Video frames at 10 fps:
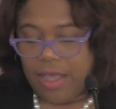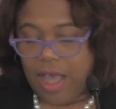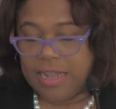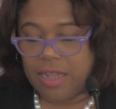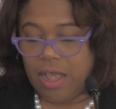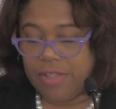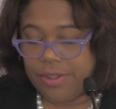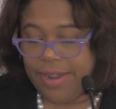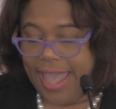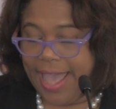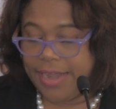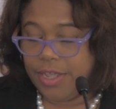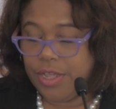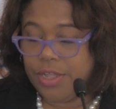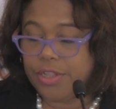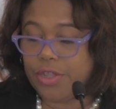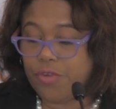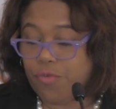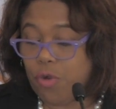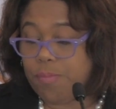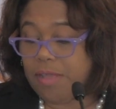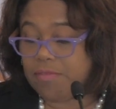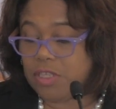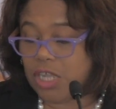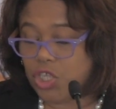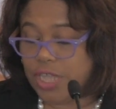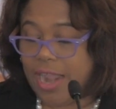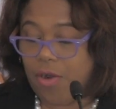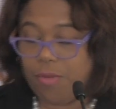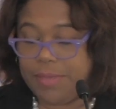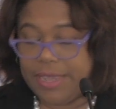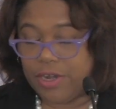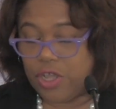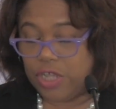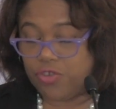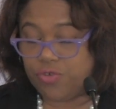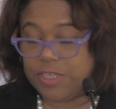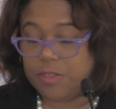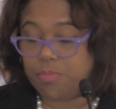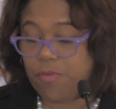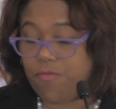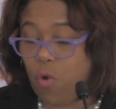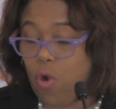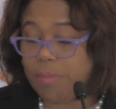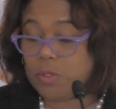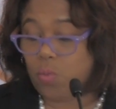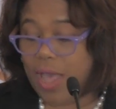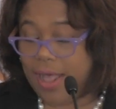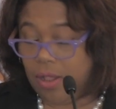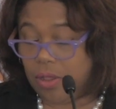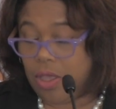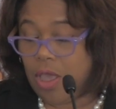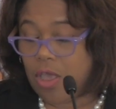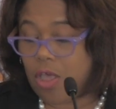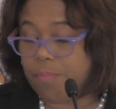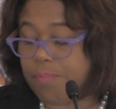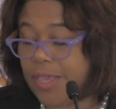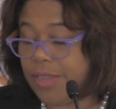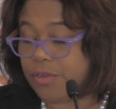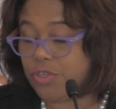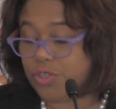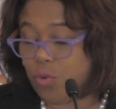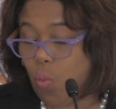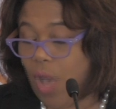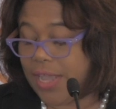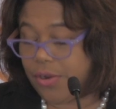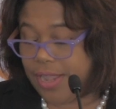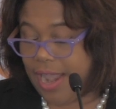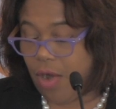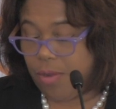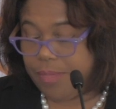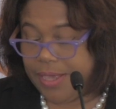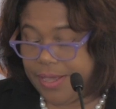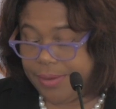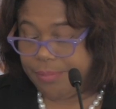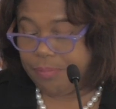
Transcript: On the other hand, the group of Dutch Caribbean countries performed well compared to the wider Caribbean.